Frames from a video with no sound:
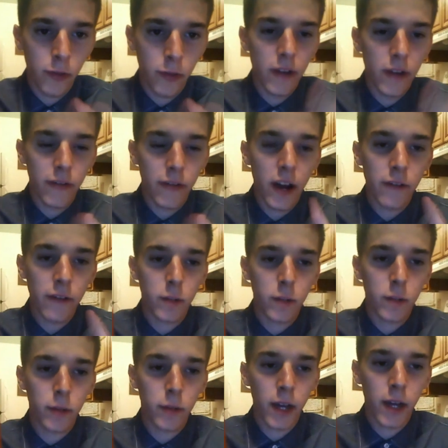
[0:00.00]
3 to 5
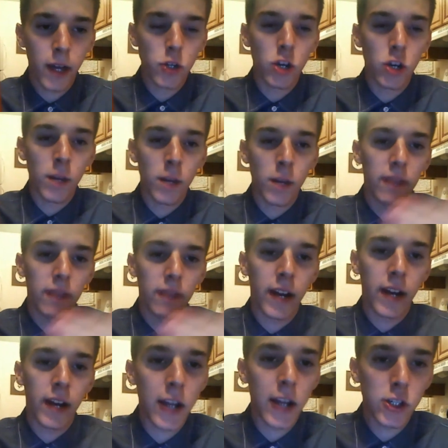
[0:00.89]
year plan, you can be
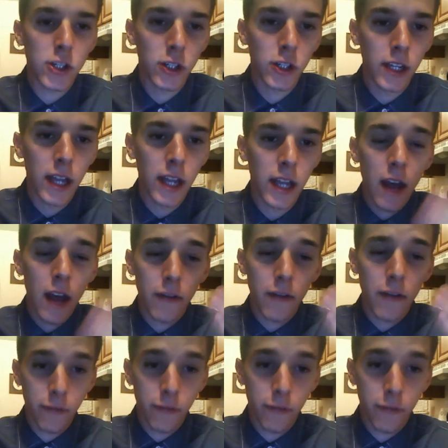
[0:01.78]
financially
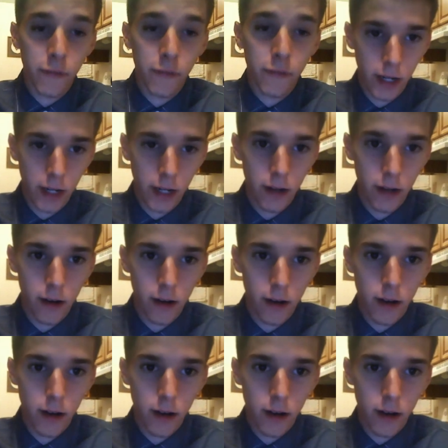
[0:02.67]
free.